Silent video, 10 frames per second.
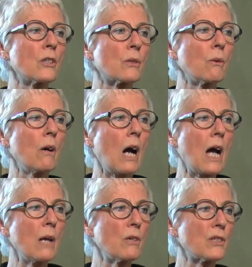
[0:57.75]
So
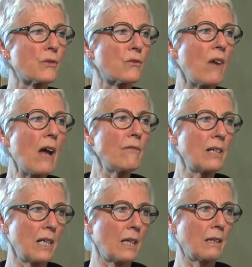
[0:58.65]
I was
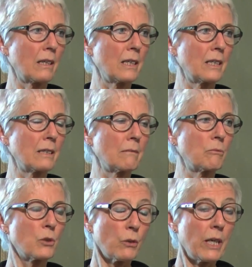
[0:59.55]
traveling
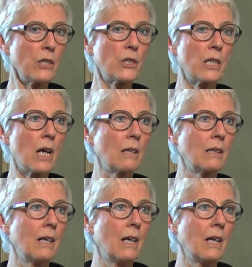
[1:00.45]
to Asia